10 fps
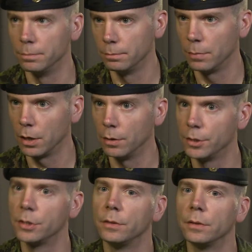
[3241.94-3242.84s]

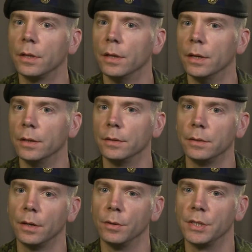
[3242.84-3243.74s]
Burj, the
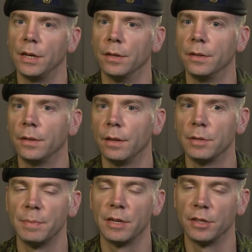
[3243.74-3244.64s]
hotel that
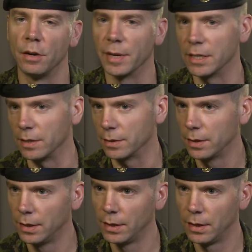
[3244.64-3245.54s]
was mentioned there, because
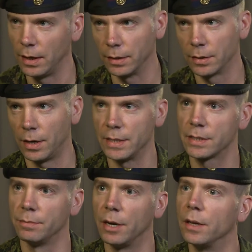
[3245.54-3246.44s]
it
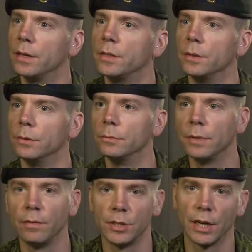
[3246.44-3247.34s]
cost money to
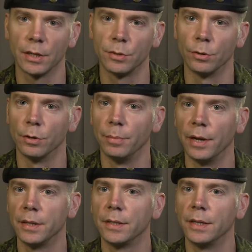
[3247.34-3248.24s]
even take a tour.
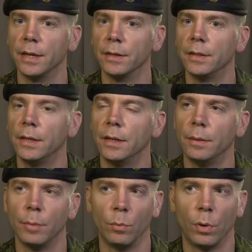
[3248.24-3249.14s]

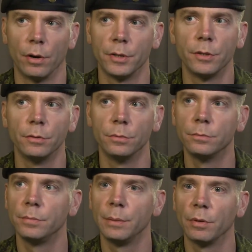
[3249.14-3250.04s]
But one or
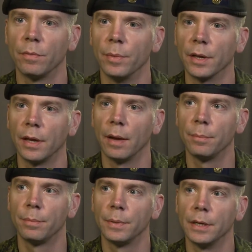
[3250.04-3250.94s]
two people from the
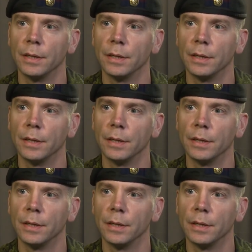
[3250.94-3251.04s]
camp,